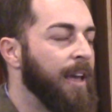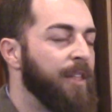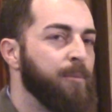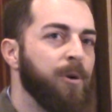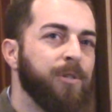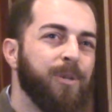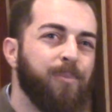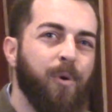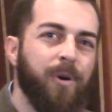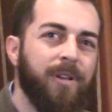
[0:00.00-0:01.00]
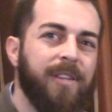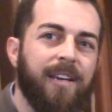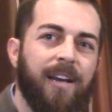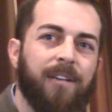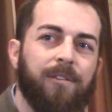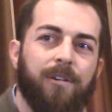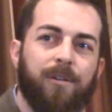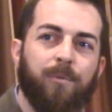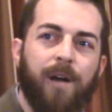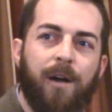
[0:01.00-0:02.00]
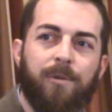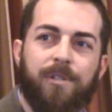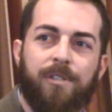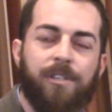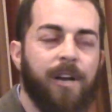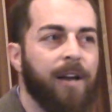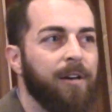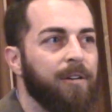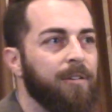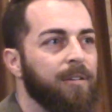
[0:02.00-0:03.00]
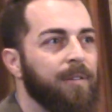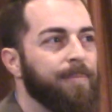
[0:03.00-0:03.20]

And the most important thing I learned when I was in jail